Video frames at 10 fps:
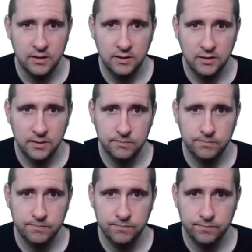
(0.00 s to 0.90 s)
So
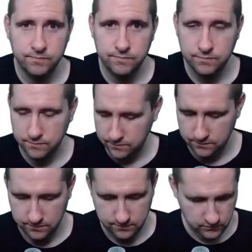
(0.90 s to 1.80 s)

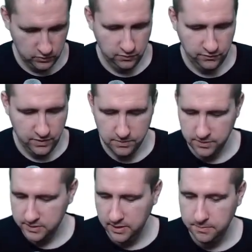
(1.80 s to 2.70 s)
if I were to
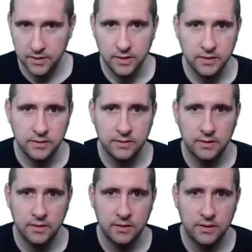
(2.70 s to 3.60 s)
type in,
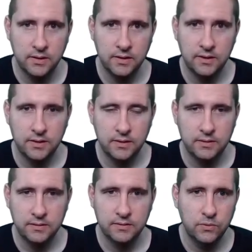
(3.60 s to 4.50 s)

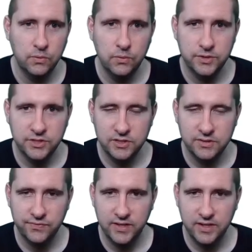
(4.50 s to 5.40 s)
ooh, it
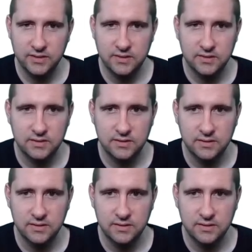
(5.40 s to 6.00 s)
just fits.